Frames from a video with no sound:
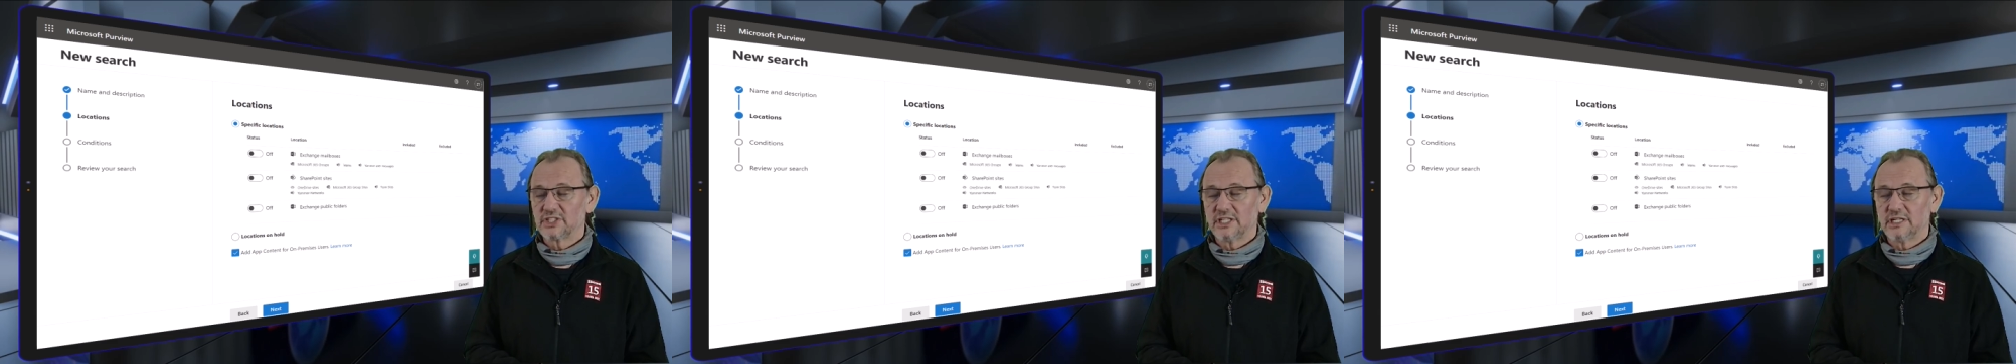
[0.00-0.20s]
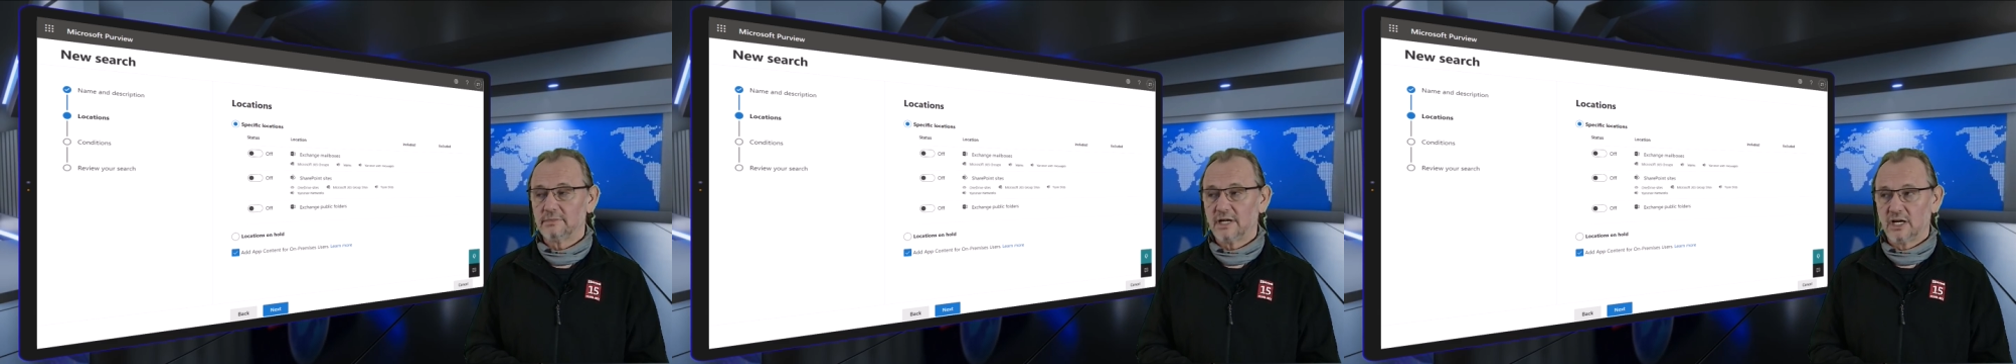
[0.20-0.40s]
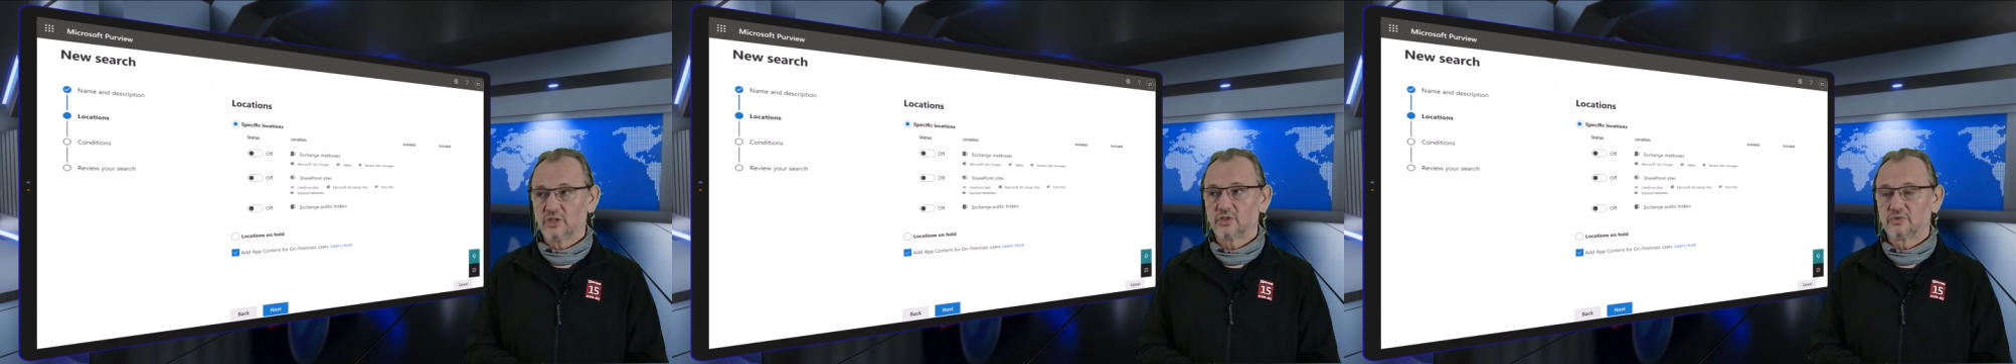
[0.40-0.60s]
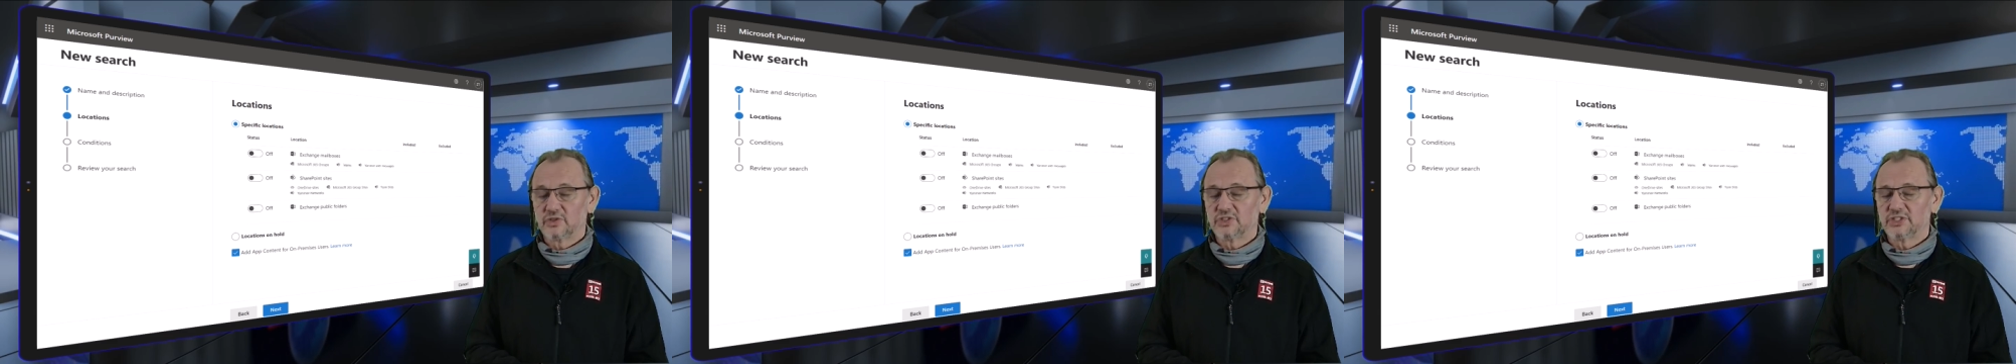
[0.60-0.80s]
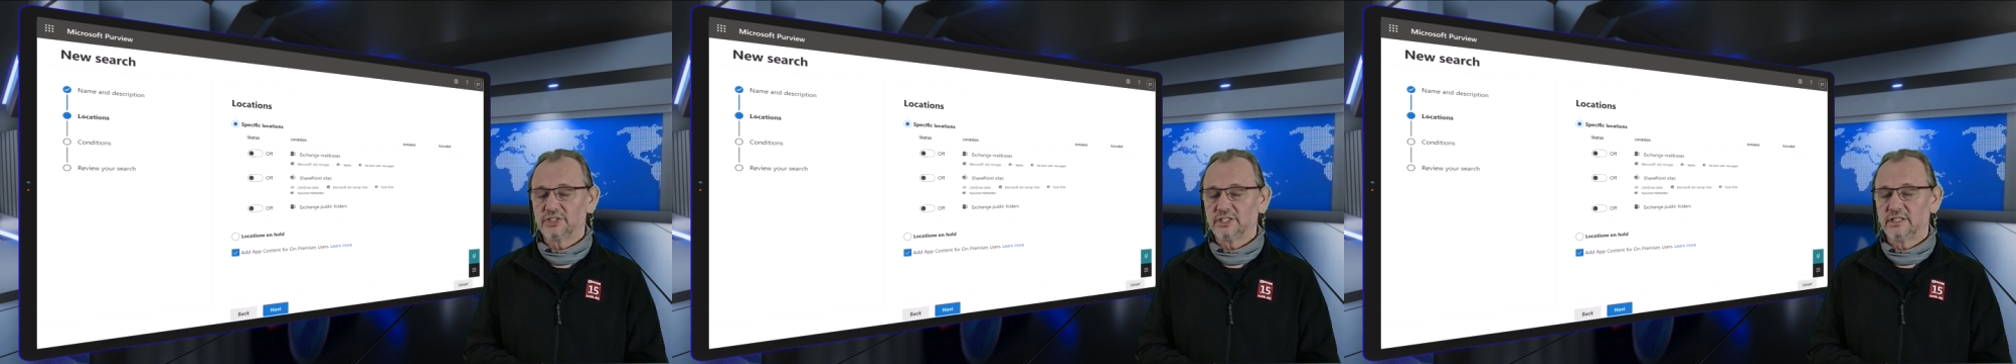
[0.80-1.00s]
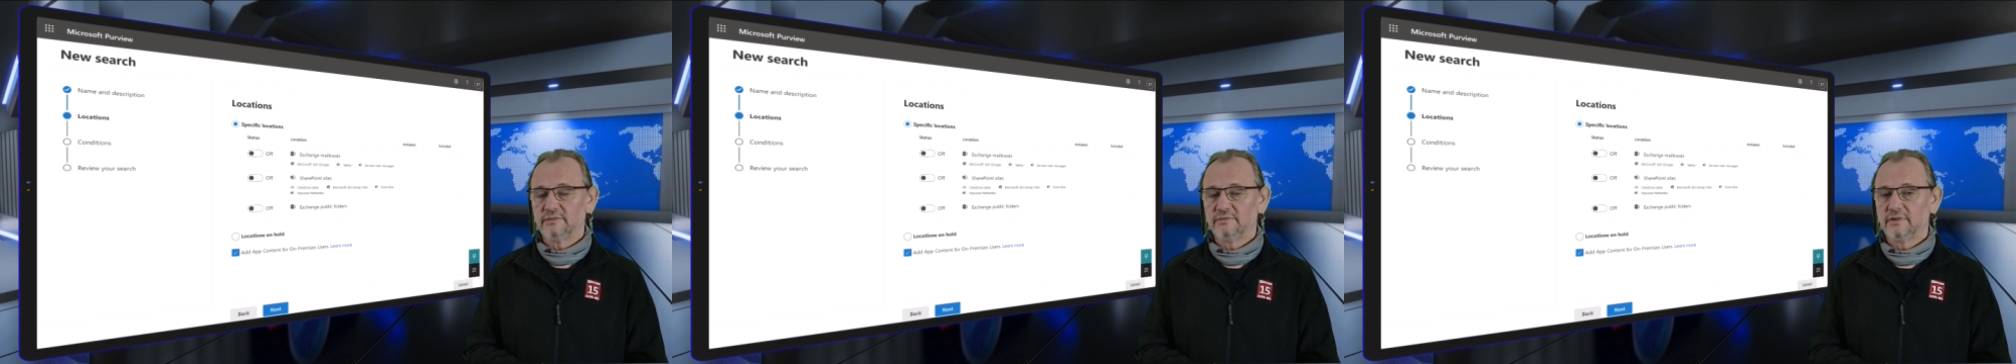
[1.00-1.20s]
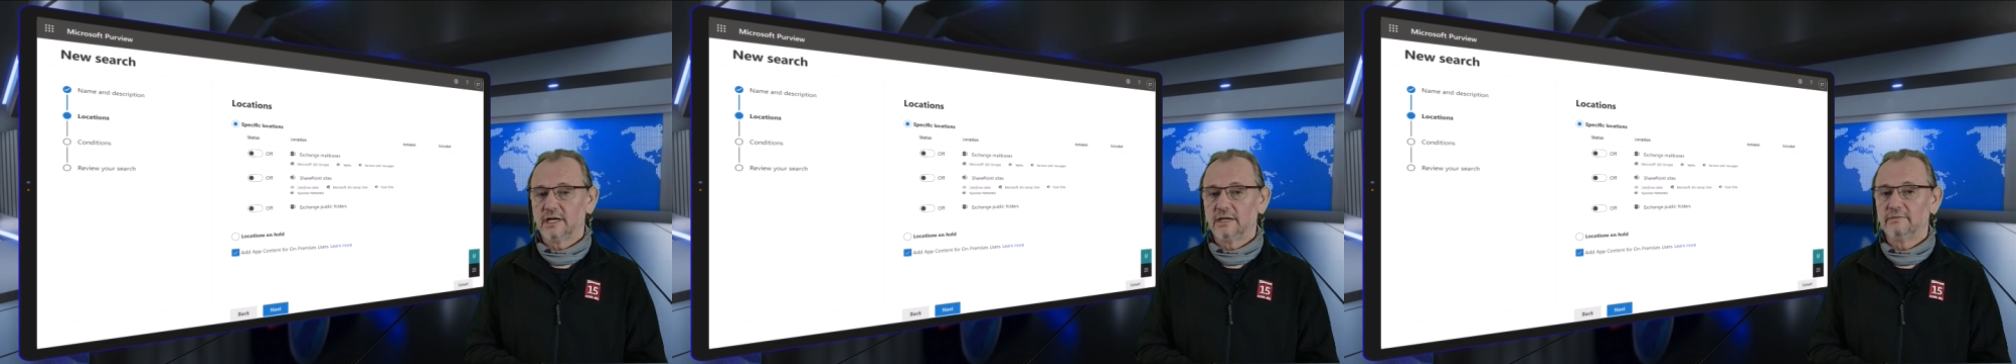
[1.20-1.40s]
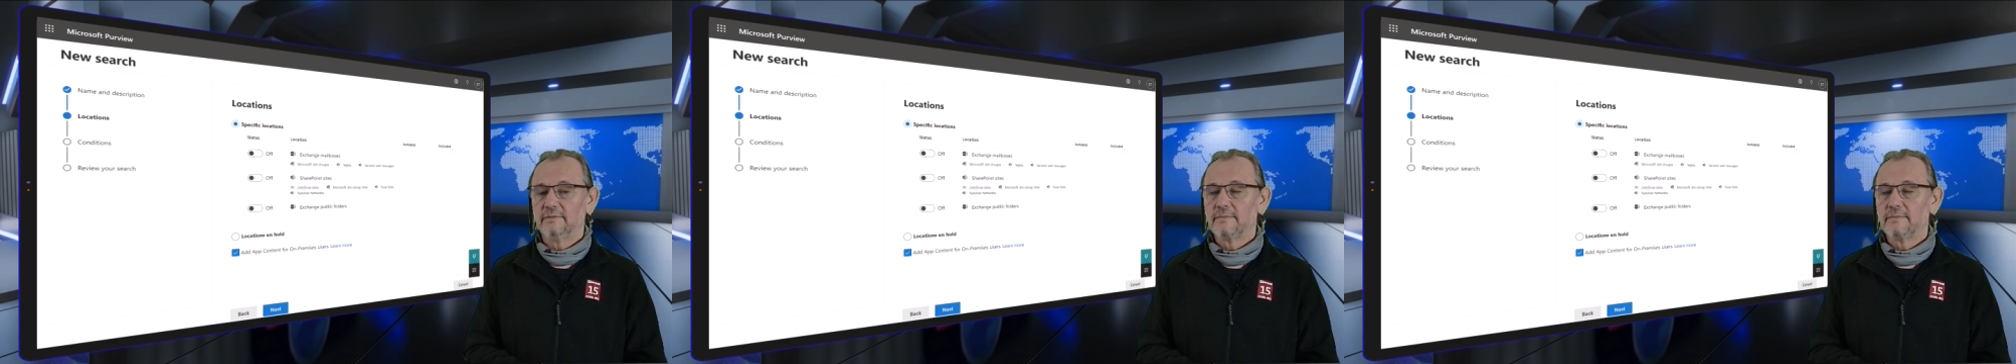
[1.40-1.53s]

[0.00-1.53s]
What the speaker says: in Microsoft 365.